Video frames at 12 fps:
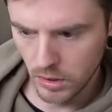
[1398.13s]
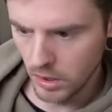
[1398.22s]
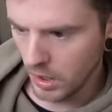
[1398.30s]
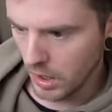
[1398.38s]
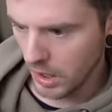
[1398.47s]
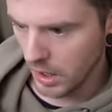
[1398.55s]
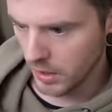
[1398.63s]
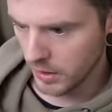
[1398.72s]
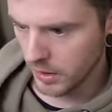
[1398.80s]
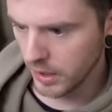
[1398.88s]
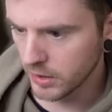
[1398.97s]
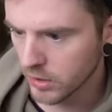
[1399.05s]
And
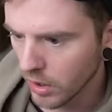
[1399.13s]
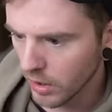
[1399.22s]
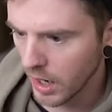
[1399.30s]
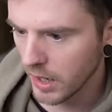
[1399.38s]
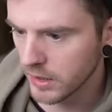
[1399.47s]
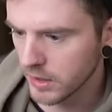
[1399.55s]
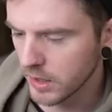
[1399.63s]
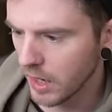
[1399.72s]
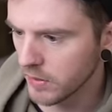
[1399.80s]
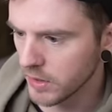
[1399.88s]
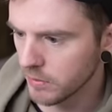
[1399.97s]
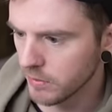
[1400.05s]
he's got
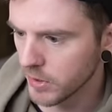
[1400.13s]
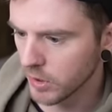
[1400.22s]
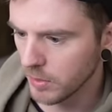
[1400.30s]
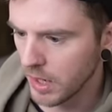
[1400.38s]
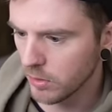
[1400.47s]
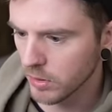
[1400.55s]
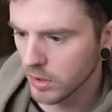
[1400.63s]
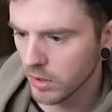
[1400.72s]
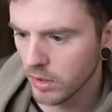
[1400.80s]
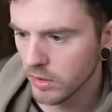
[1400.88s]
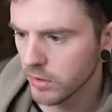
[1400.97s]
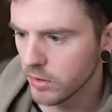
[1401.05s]
9-7 somehow on
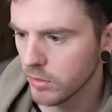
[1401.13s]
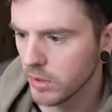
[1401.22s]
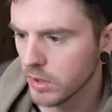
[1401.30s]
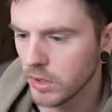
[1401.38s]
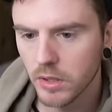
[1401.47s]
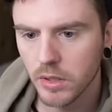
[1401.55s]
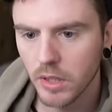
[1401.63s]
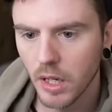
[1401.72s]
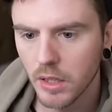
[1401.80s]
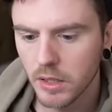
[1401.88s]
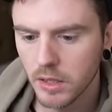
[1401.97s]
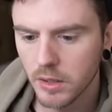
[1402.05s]
calls, which is nice.